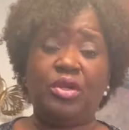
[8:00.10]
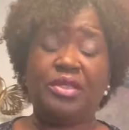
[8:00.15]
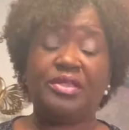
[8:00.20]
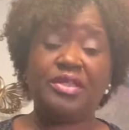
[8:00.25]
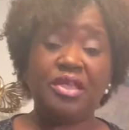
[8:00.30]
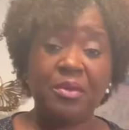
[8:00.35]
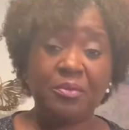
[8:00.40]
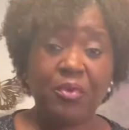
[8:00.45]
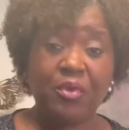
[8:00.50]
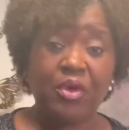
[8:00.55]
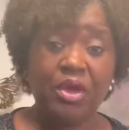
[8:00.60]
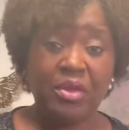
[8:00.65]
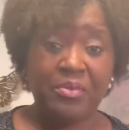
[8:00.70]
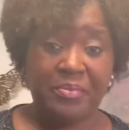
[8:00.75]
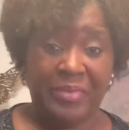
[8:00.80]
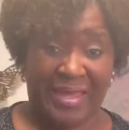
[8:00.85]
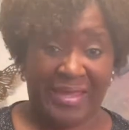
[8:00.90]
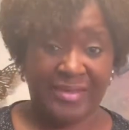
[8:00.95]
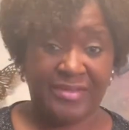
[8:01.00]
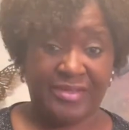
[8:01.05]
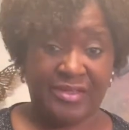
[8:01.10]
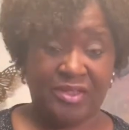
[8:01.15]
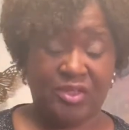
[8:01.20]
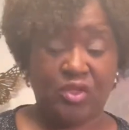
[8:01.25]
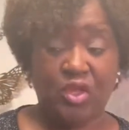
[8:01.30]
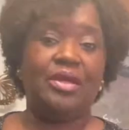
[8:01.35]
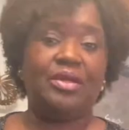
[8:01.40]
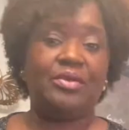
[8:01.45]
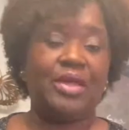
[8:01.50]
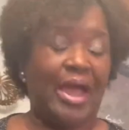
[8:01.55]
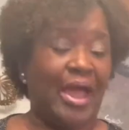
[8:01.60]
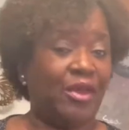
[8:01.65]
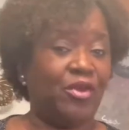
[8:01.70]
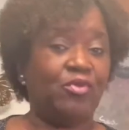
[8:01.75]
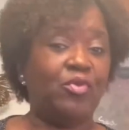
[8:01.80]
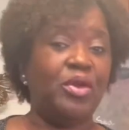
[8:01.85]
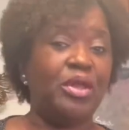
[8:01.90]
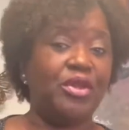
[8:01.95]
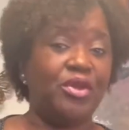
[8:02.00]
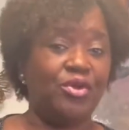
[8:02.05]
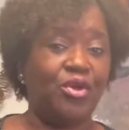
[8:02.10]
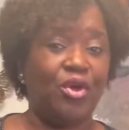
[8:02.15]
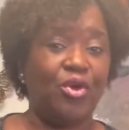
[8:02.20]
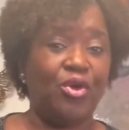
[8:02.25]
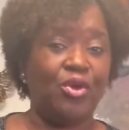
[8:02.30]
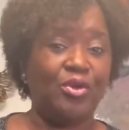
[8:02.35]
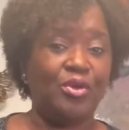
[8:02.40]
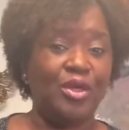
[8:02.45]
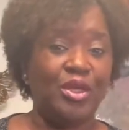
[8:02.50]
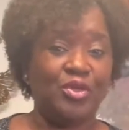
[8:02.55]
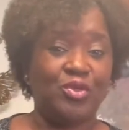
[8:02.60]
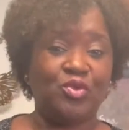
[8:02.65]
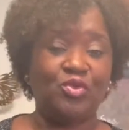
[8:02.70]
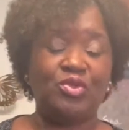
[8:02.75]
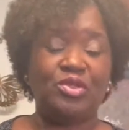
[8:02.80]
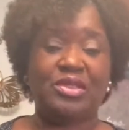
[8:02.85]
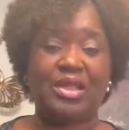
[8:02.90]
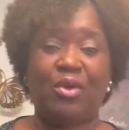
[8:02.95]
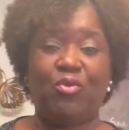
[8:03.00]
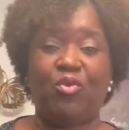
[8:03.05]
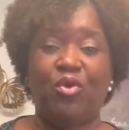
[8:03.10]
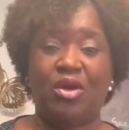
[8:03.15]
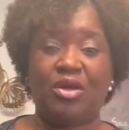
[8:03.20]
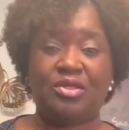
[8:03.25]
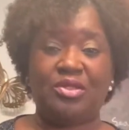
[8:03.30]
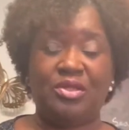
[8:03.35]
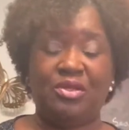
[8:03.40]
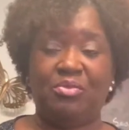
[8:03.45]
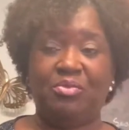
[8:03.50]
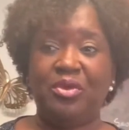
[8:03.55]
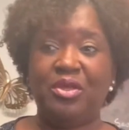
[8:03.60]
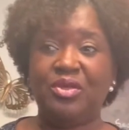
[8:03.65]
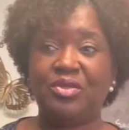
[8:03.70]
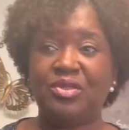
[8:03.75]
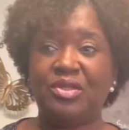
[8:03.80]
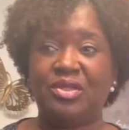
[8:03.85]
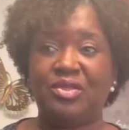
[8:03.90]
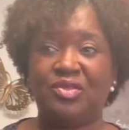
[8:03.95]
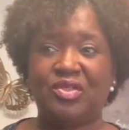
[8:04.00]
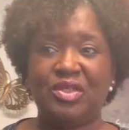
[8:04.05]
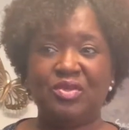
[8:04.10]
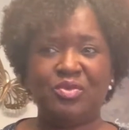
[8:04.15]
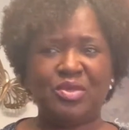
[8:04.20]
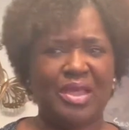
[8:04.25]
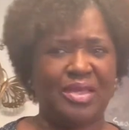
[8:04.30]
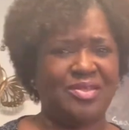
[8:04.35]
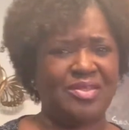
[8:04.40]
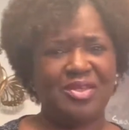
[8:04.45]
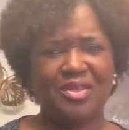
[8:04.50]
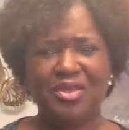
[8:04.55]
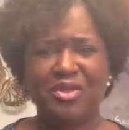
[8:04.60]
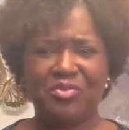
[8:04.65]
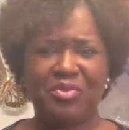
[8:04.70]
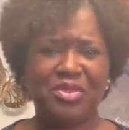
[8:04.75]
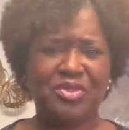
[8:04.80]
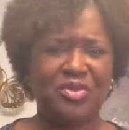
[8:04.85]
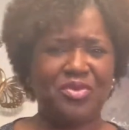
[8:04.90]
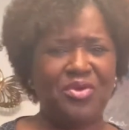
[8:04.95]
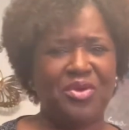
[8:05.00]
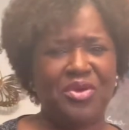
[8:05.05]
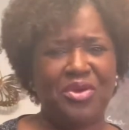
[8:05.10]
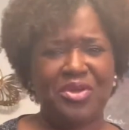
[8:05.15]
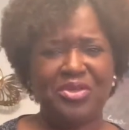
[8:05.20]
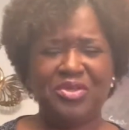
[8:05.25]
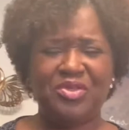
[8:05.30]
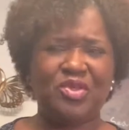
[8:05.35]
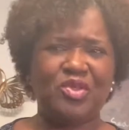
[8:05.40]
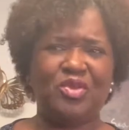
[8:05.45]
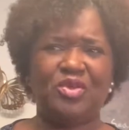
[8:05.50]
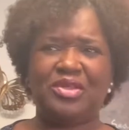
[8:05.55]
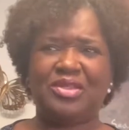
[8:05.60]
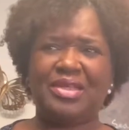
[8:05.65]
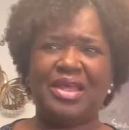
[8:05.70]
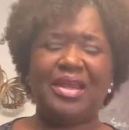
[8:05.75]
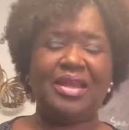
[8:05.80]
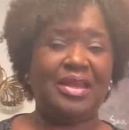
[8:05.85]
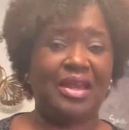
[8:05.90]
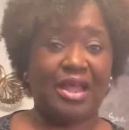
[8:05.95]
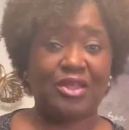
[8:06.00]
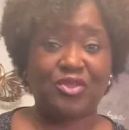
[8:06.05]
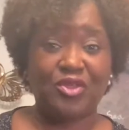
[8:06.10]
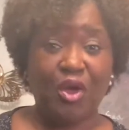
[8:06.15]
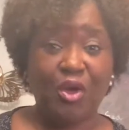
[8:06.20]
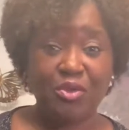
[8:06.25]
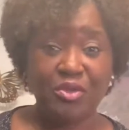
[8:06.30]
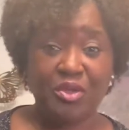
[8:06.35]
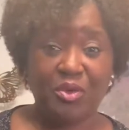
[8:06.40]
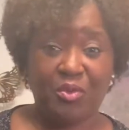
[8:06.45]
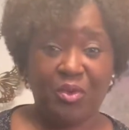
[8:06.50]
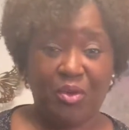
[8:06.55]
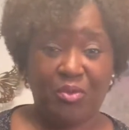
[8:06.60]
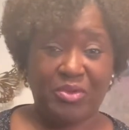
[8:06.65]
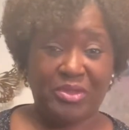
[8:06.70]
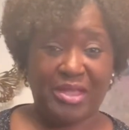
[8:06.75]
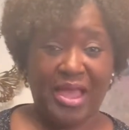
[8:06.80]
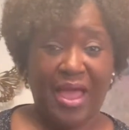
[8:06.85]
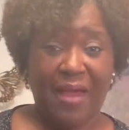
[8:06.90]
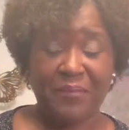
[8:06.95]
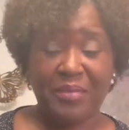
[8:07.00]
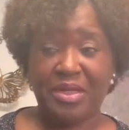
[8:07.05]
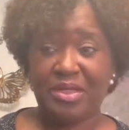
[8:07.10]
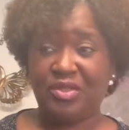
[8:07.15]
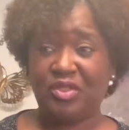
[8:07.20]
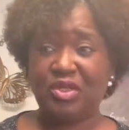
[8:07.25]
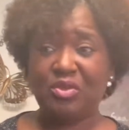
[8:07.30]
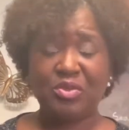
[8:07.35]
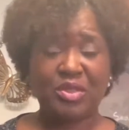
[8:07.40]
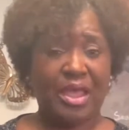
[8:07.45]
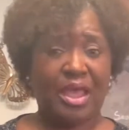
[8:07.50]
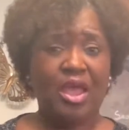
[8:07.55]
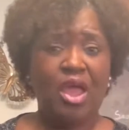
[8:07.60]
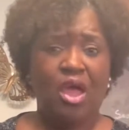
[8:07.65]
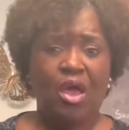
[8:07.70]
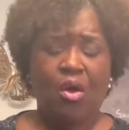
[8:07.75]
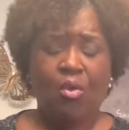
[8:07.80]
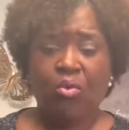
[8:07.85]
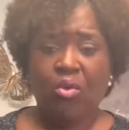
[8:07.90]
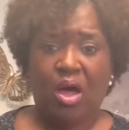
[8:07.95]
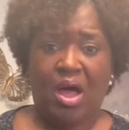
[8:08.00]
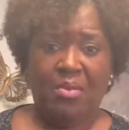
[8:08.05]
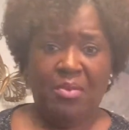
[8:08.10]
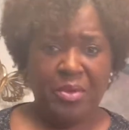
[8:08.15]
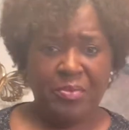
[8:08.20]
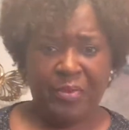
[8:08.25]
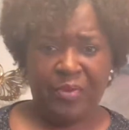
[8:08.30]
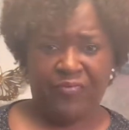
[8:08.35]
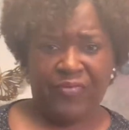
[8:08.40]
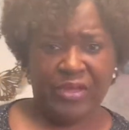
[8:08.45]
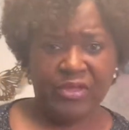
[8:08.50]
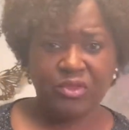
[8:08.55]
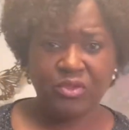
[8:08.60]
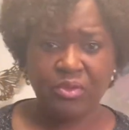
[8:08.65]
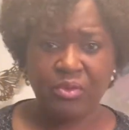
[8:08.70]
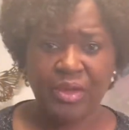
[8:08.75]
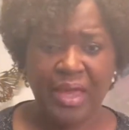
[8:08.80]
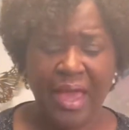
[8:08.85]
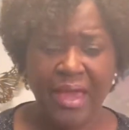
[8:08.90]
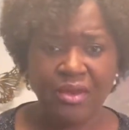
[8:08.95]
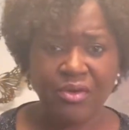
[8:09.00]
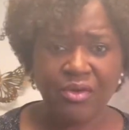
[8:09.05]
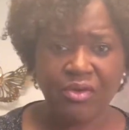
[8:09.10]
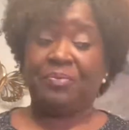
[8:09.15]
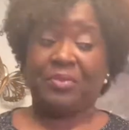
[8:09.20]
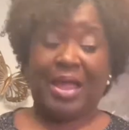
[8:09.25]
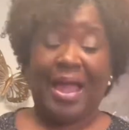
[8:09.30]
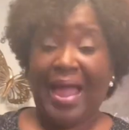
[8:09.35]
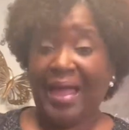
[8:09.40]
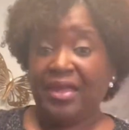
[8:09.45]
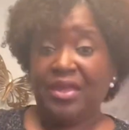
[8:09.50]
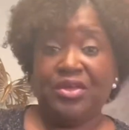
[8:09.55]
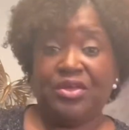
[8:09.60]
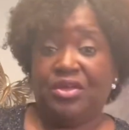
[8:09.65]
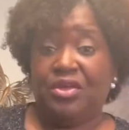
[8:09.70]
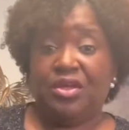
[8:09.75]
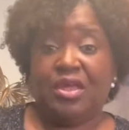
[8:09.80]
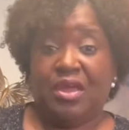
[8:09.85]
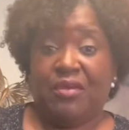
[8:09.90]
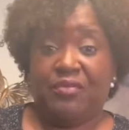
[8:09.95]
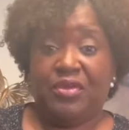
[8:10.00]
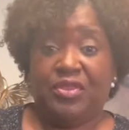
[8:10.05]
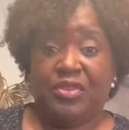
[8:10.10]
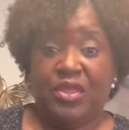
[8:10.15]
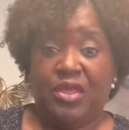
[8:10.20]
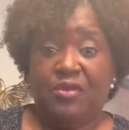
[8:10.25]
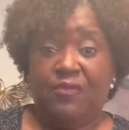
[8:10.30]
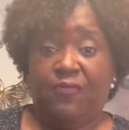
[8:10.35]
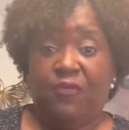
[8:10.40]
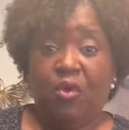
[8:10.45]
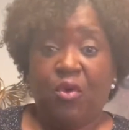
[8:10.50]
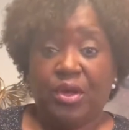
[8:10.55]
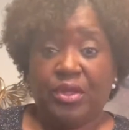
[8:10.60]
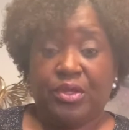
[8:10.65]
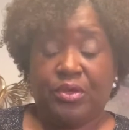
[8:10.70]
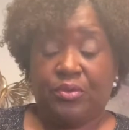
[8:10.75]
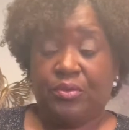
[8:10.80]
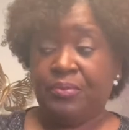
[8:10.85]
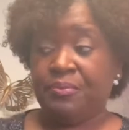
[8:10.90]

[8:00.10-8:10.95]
a temporary basis I greeted her as soon as I walked in the building and she was like, Sonny, what's going on? You so excited. And I told her what was happening. She was like, well, I'm a professional caterer. I can cook everything for you.